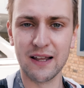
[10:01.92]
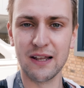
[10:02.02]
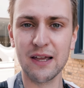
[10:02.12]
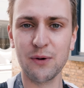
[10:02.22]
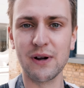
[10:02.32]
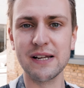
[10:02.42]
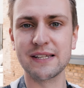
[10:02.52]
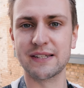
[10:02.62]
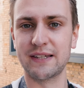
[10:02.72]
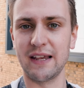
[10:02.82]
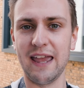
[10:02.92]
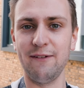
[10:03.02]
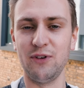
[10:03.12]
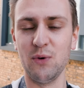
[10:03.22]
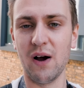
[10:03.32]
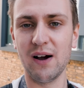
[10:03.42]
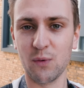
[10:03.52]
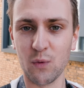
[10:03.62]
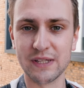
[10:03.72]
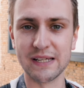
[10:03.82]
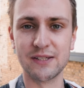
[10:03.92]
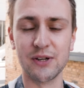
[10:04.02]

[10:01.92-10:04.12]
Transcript: Likewise, if you are wanting